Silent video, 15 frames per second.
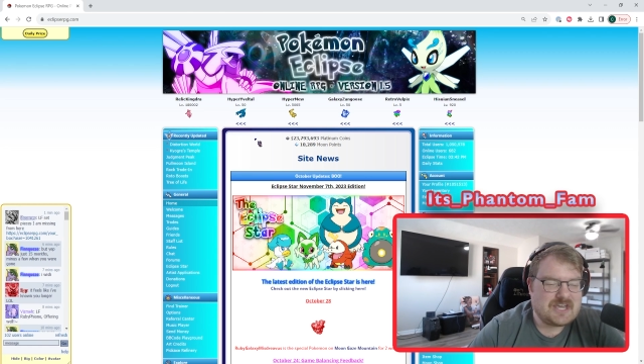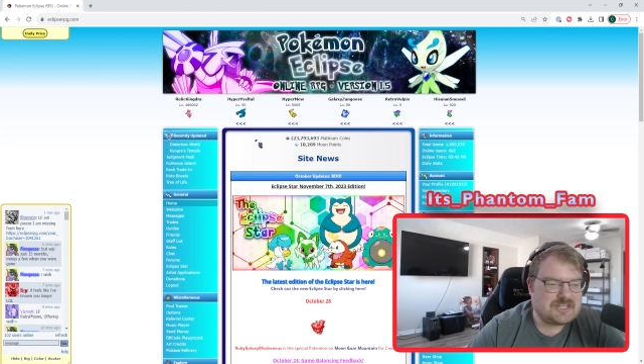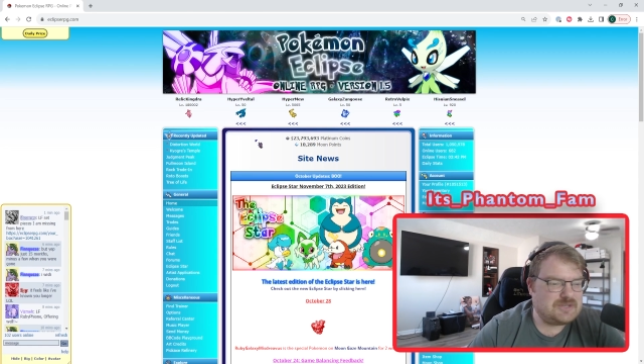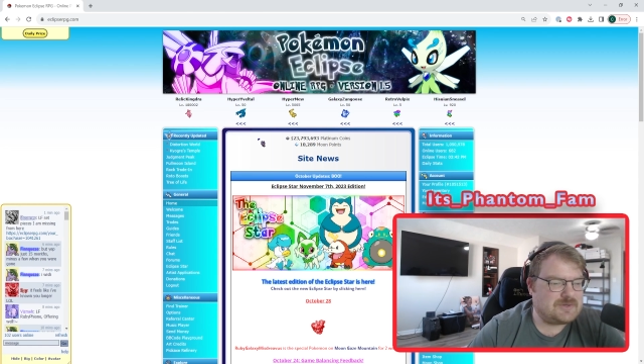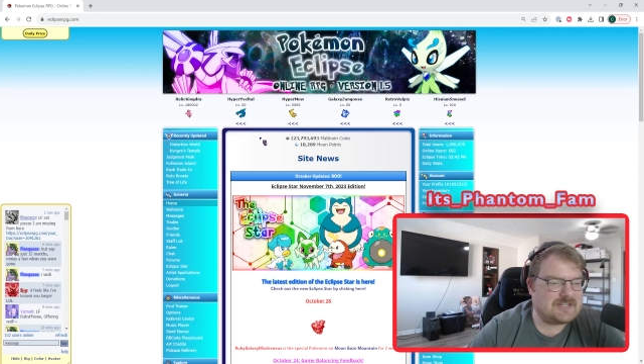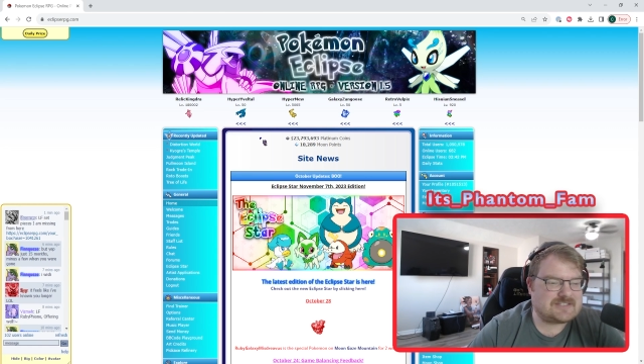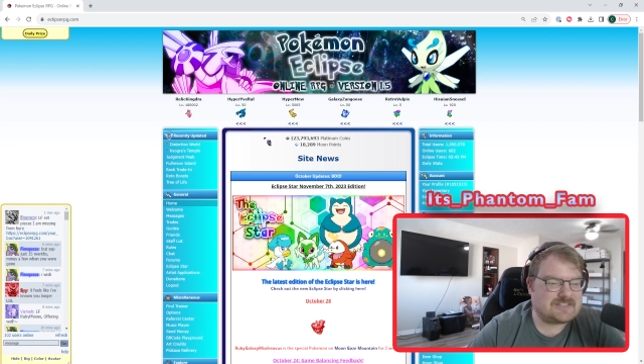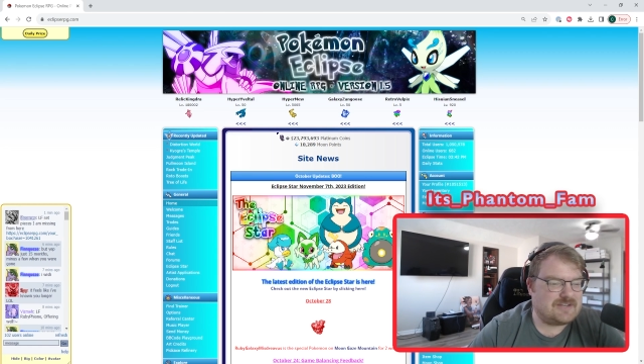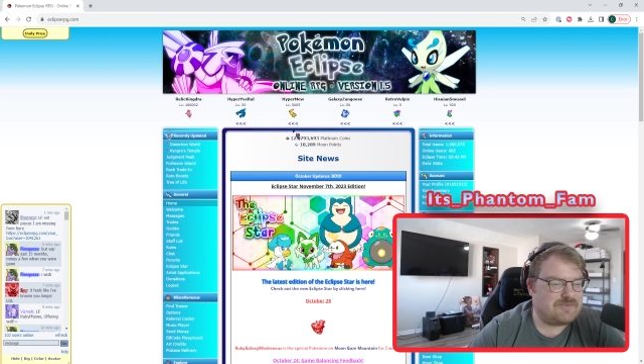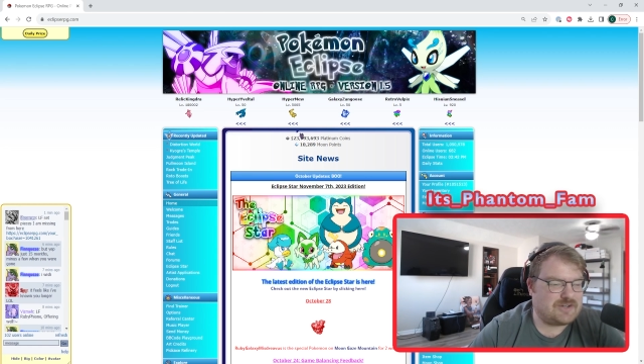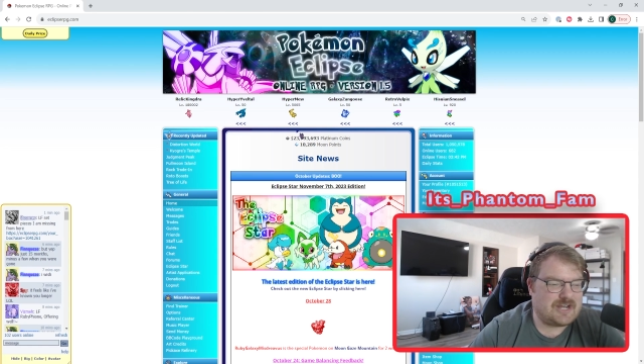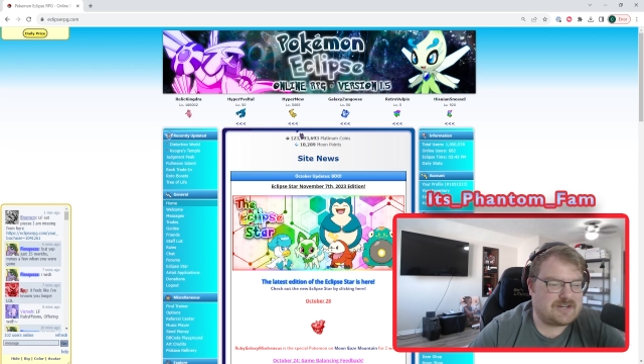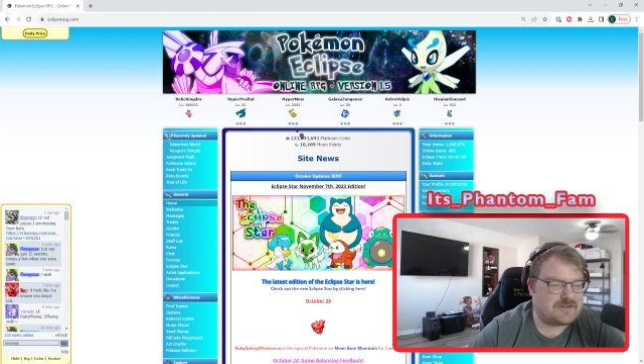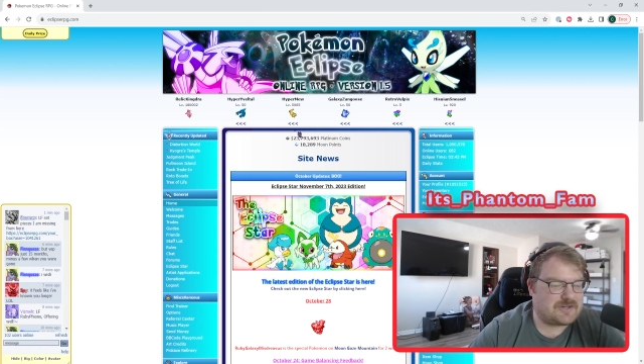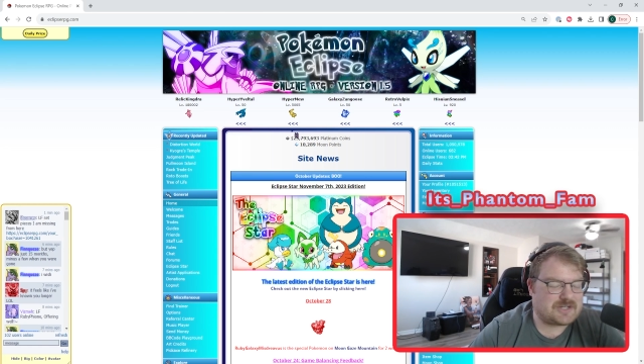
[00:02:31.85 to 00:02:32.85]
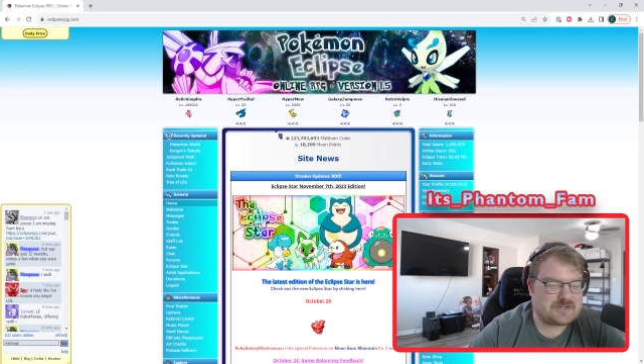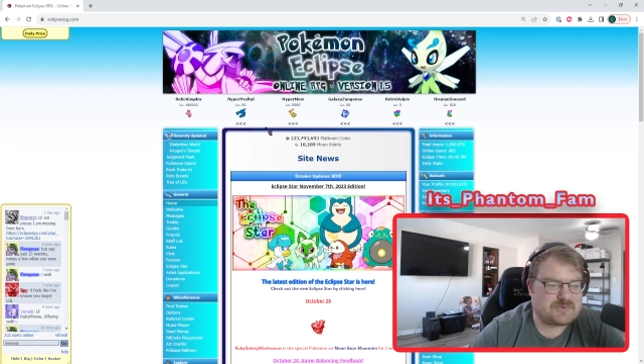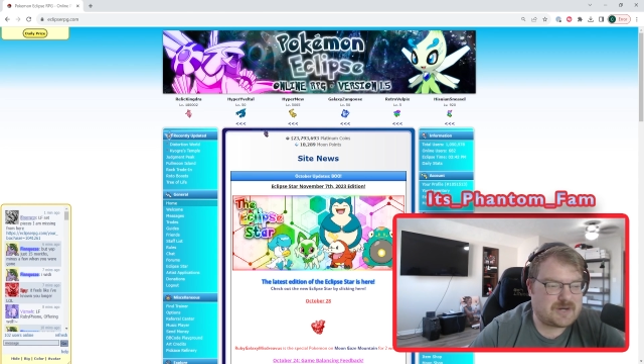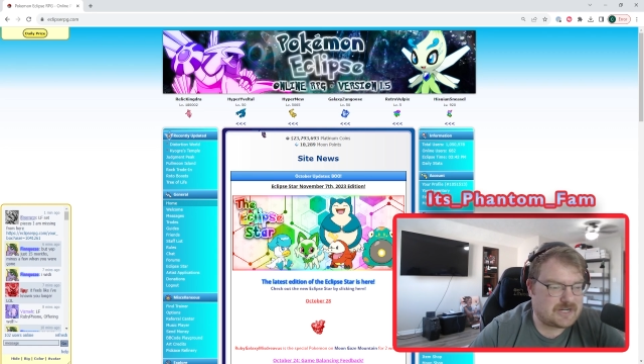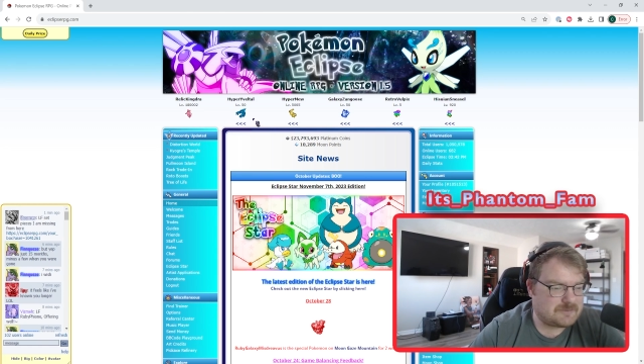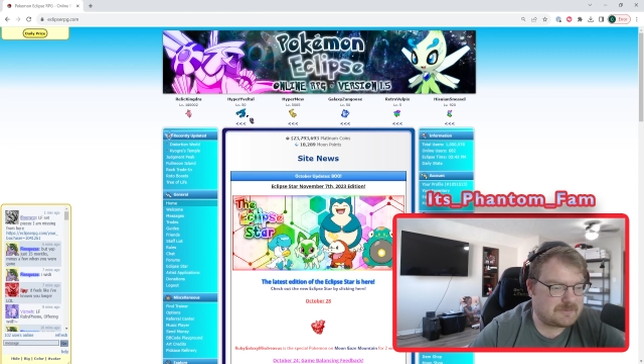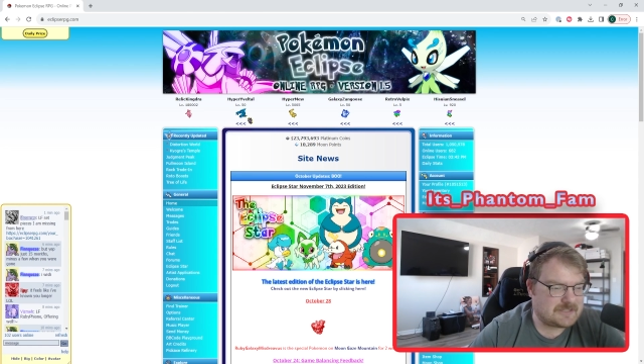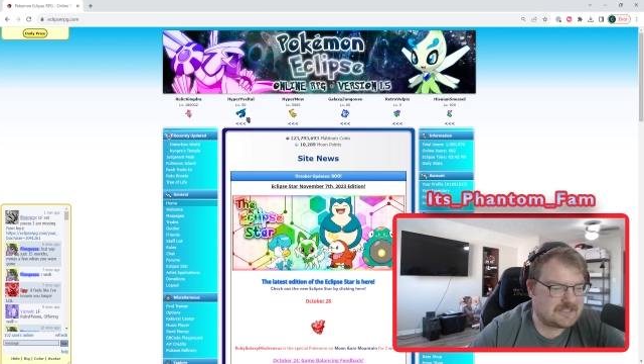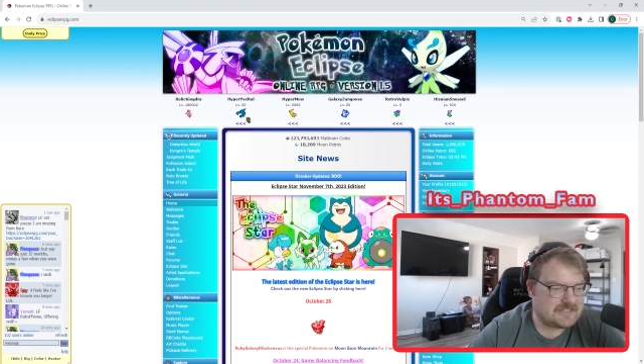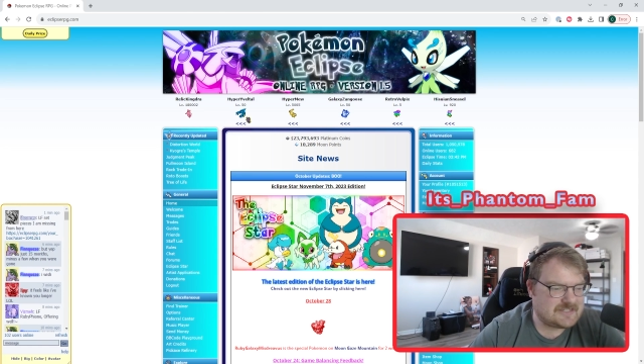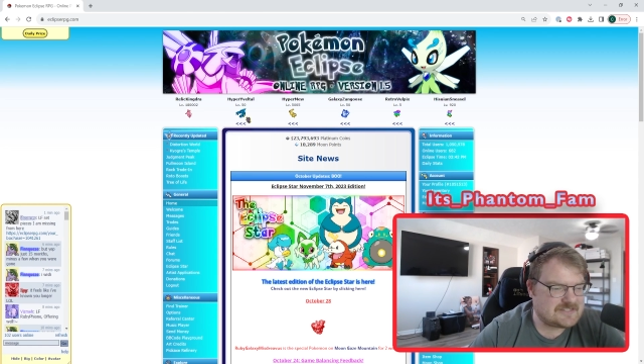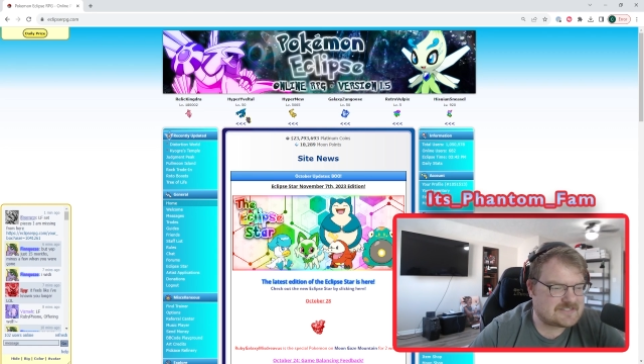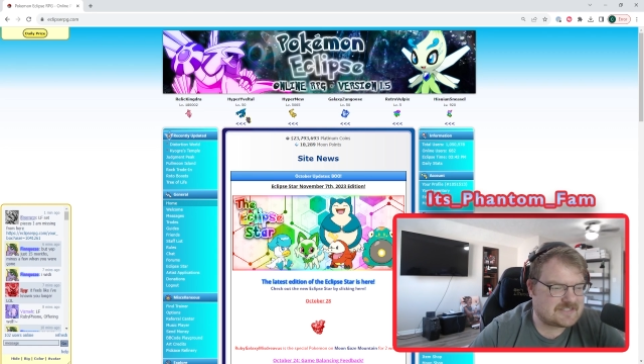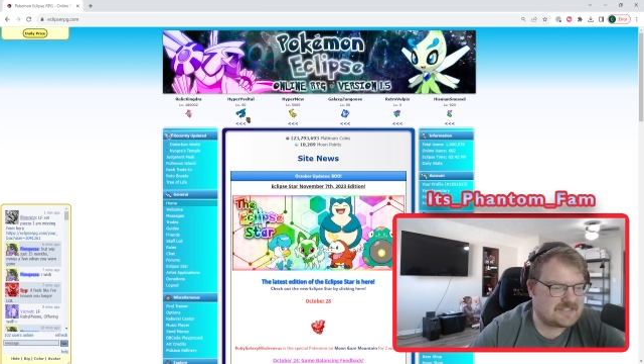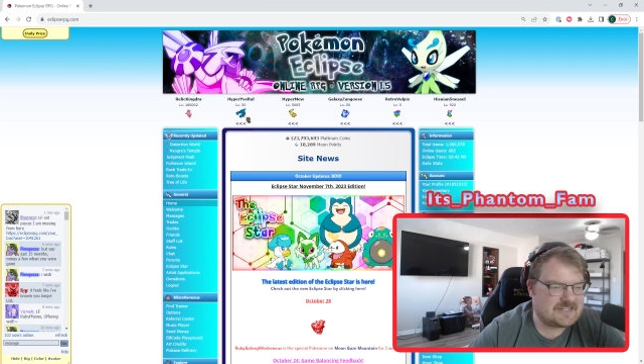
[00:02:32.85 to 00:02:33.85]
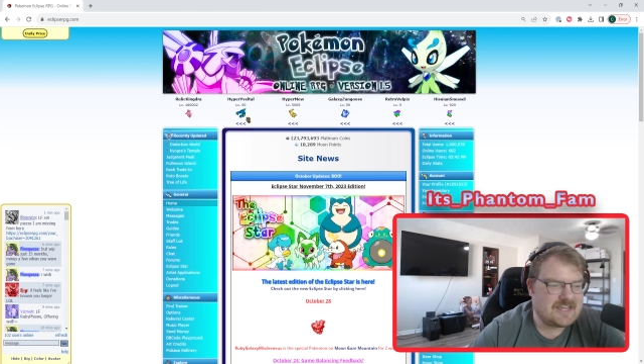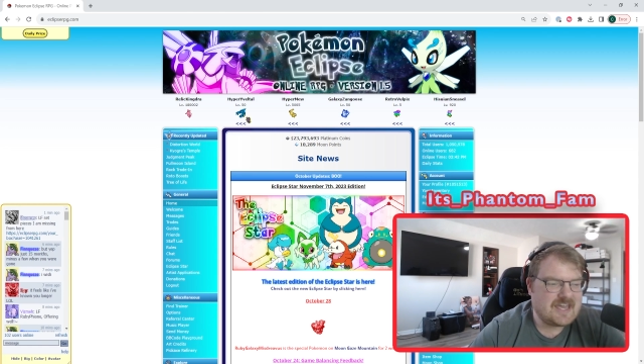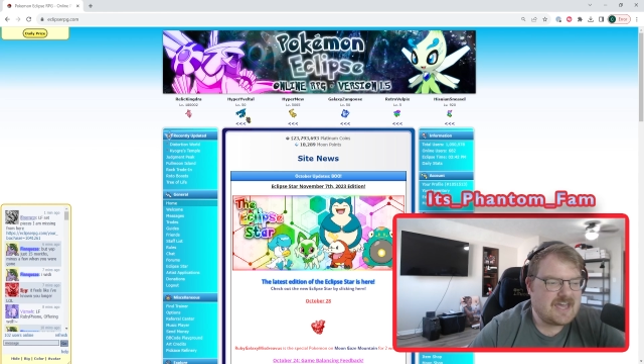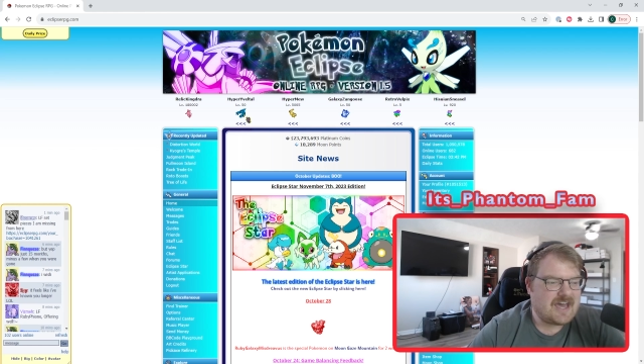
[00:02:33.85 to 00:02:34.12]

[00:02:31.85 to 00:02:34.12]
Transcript: You can get to level 100 incredibly easy.